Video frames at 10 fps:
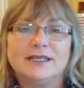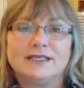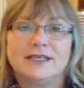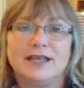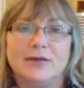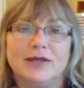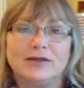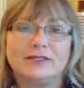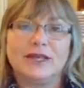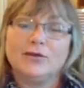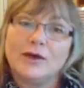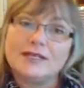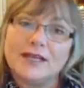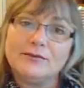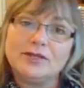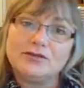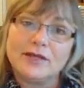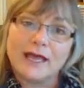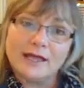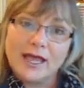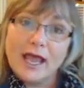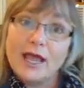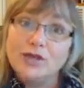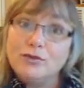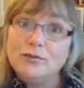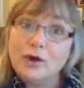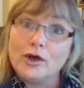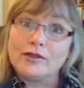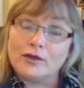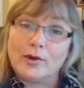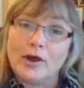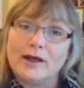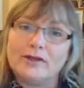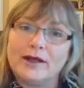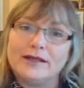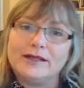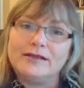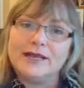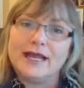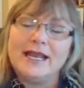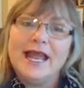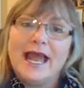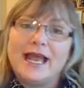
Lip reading: So that way you can say, what day would you like? And you book their party right there and then.